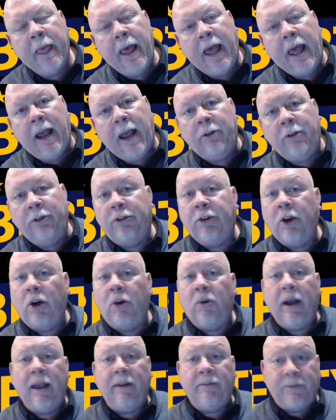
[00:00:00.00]
And
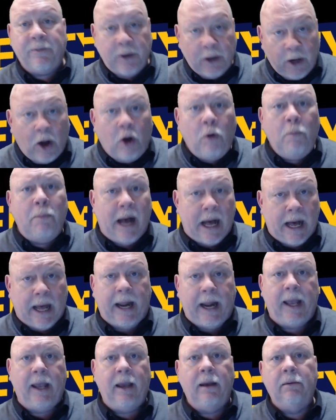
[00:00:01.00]
so if
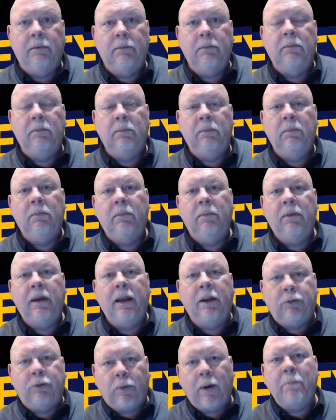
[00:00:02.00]
nobody
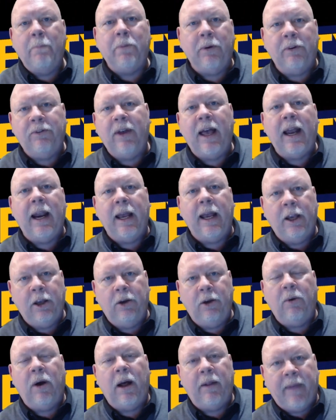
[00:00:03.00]
is representing
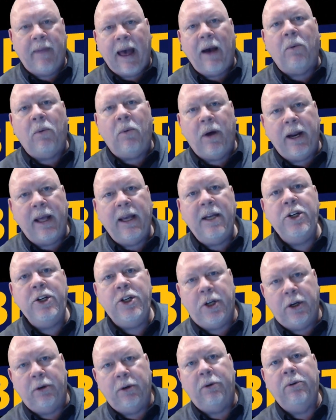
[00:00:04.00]
you on that one
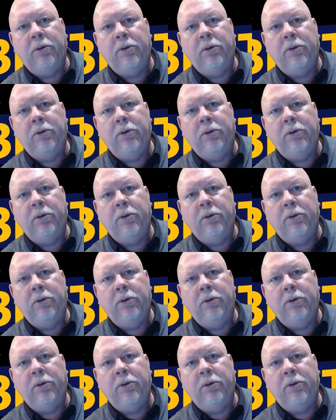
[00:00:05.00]
issue,